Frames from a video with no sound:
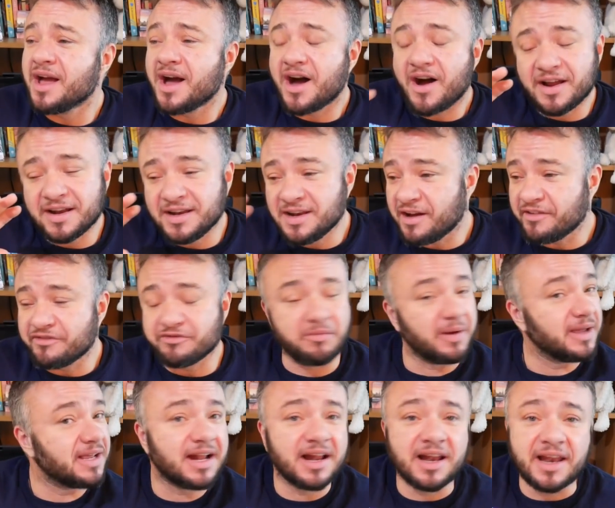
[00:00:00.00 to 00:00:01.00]
I love
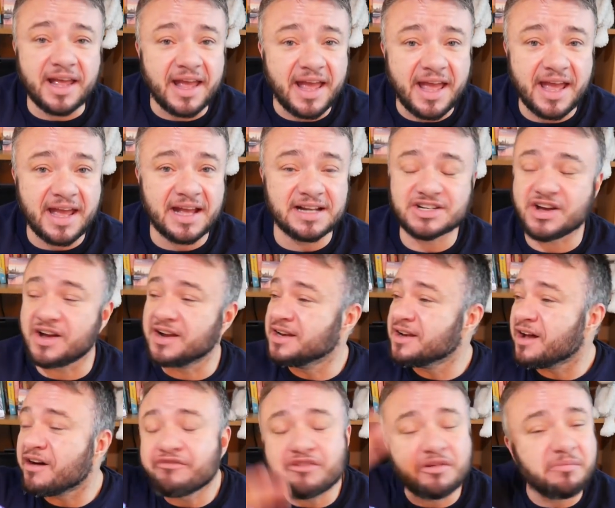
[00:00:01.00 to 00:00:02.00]
my clear head. I
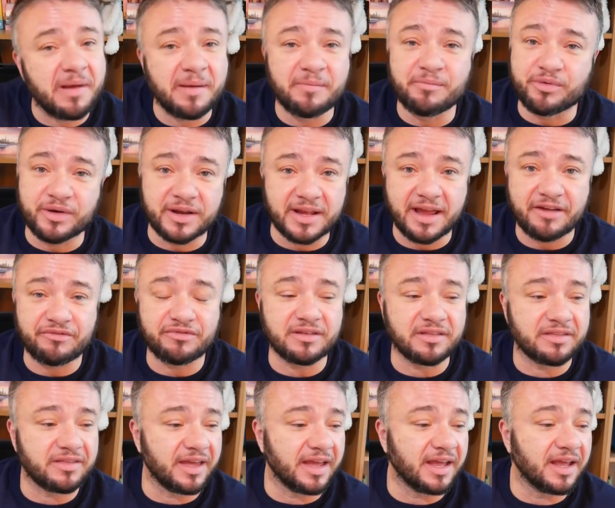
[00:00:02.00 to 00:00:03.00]
love remembering
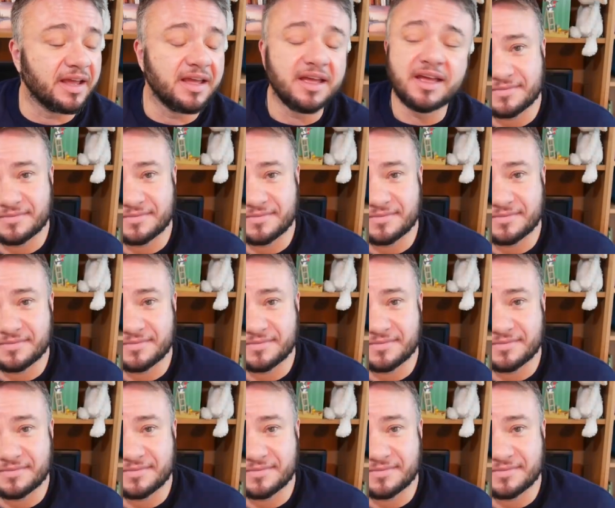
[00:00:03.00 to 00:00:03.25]
everything